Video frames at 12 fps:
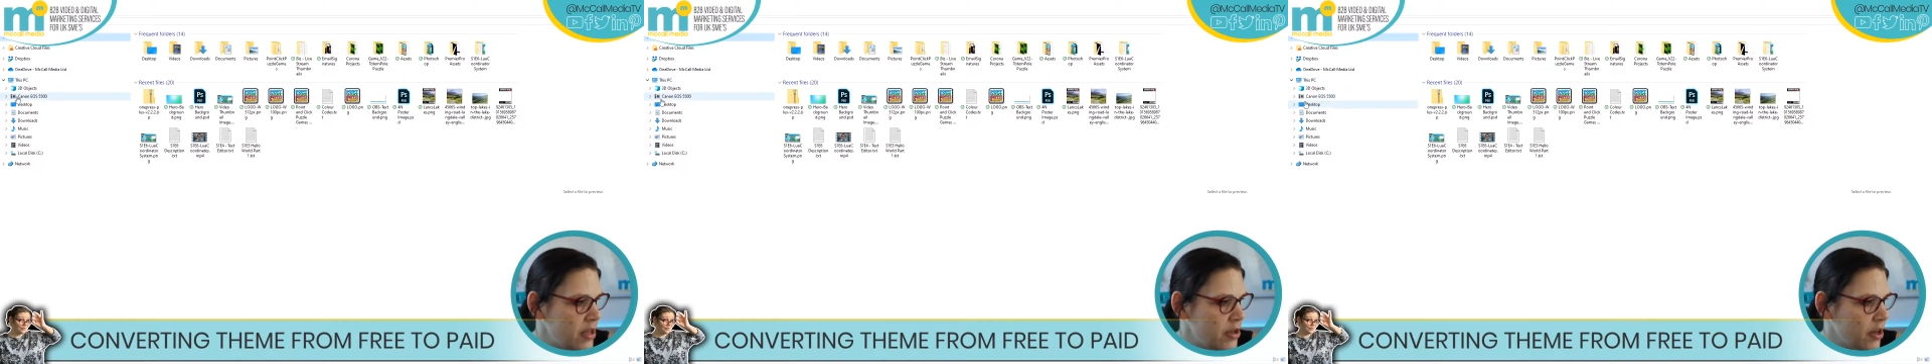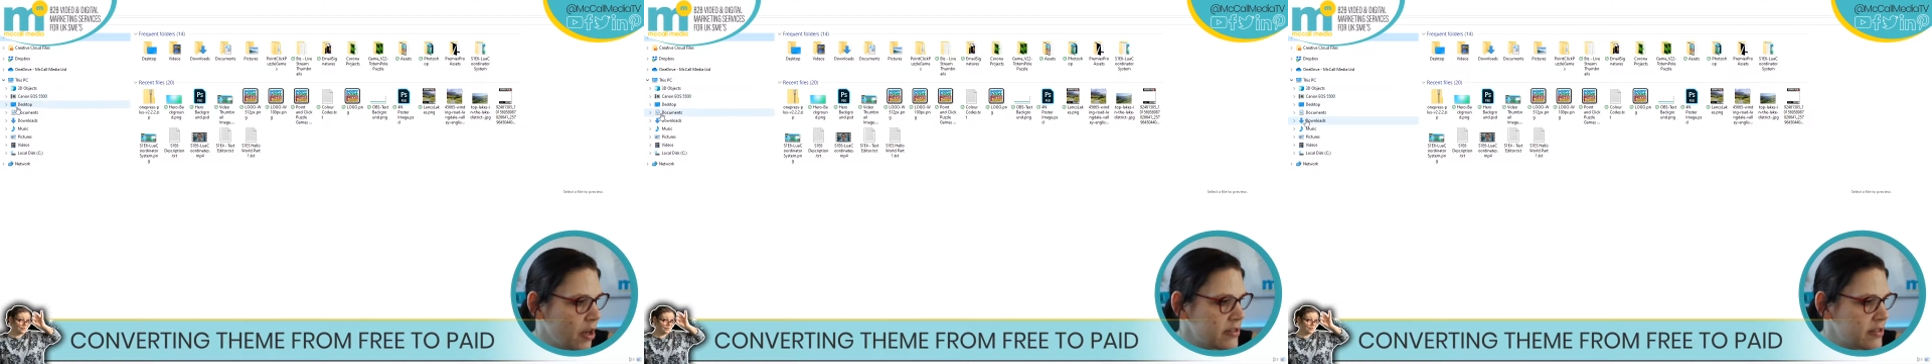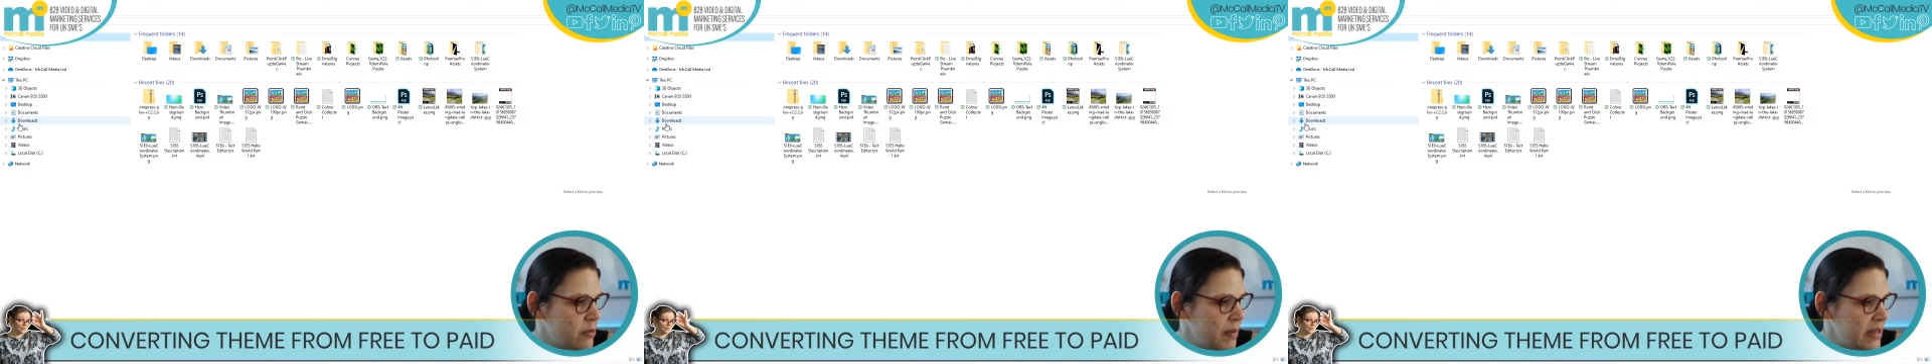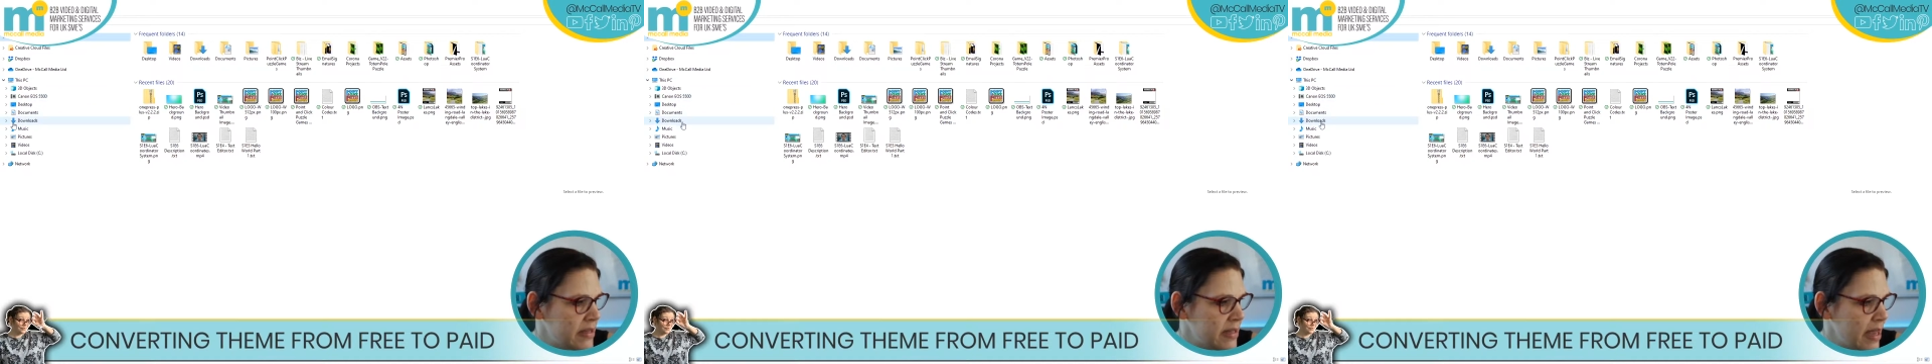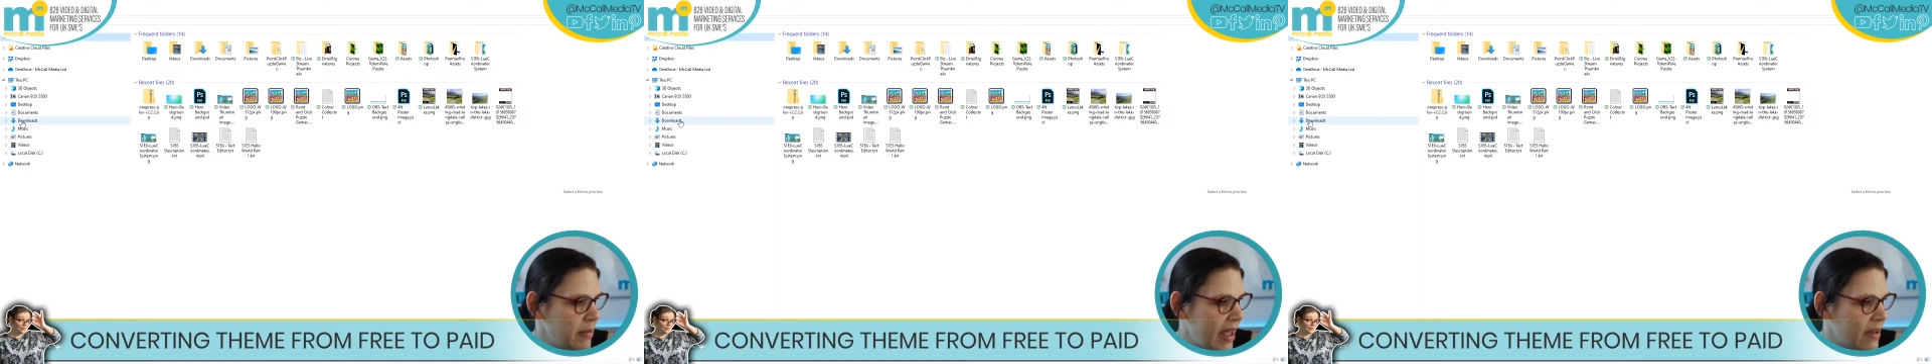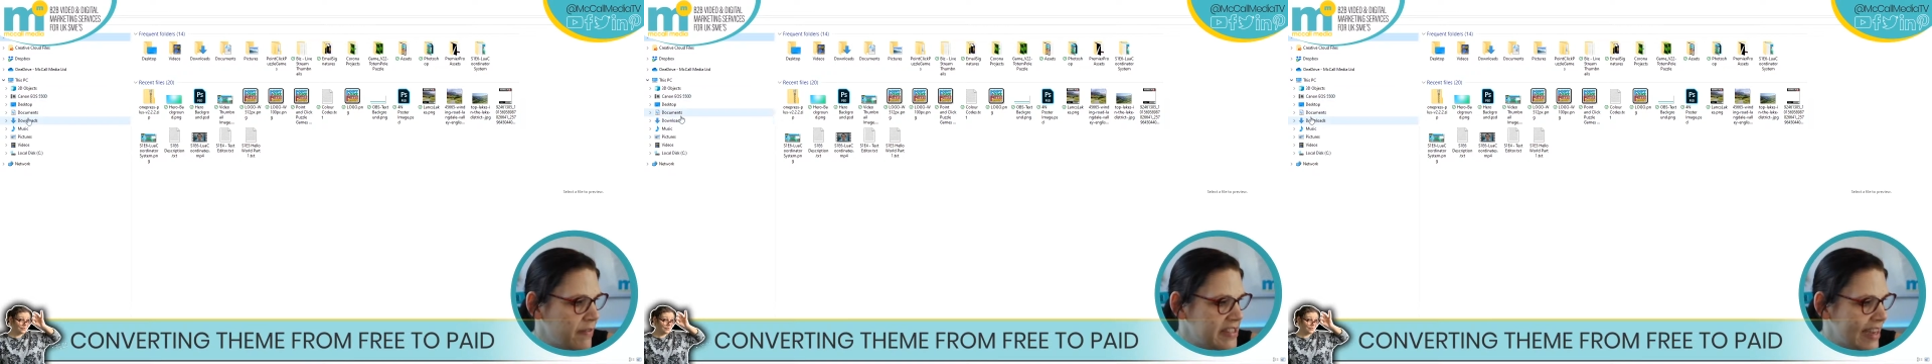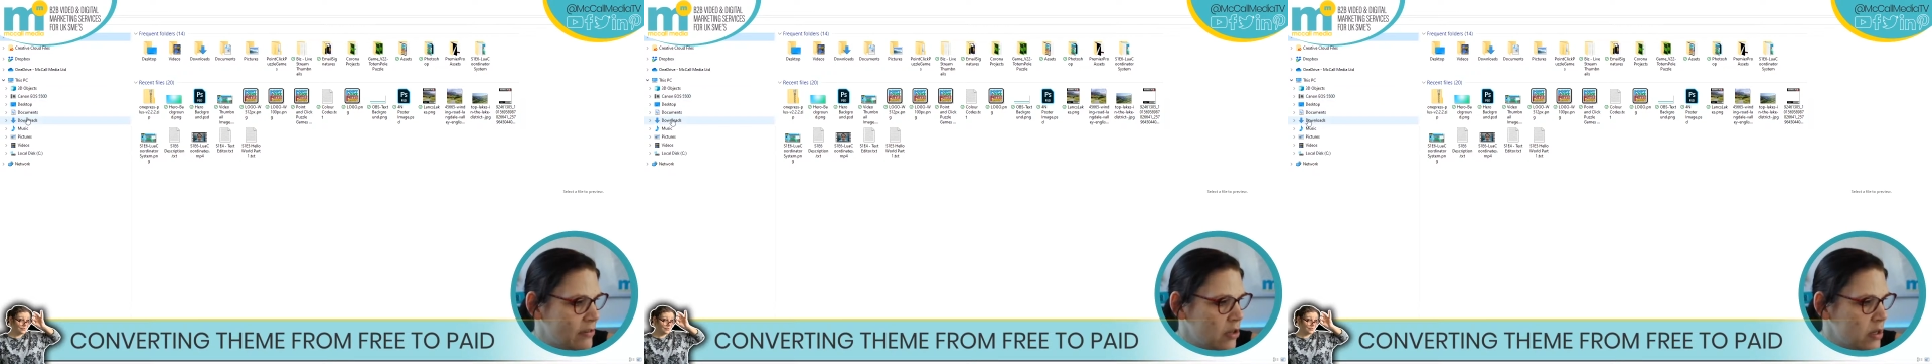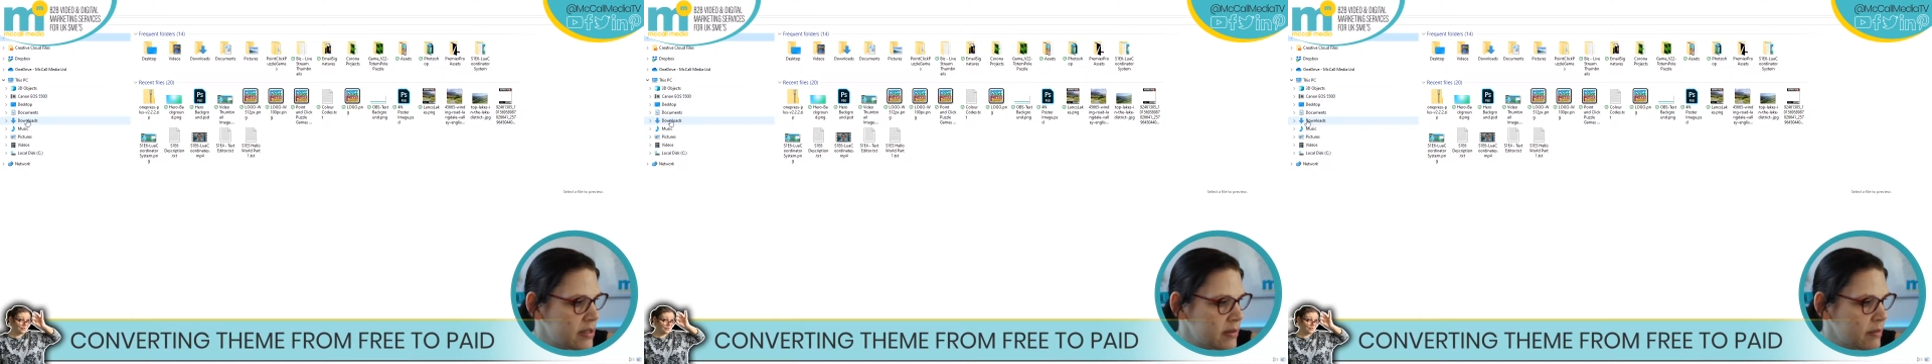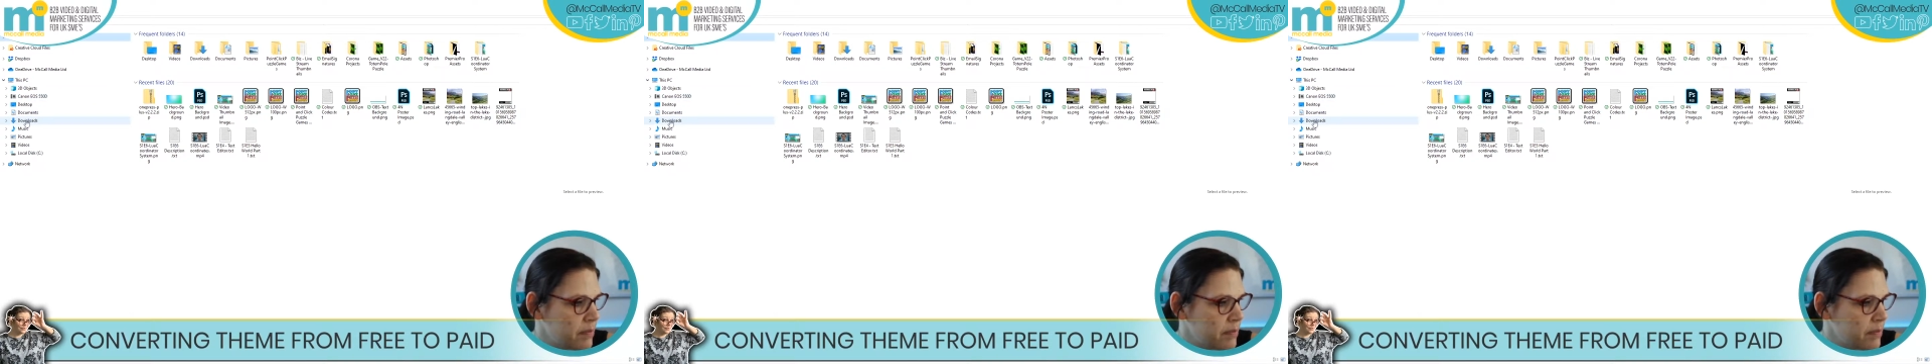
you can go to the PC, it might have a downloads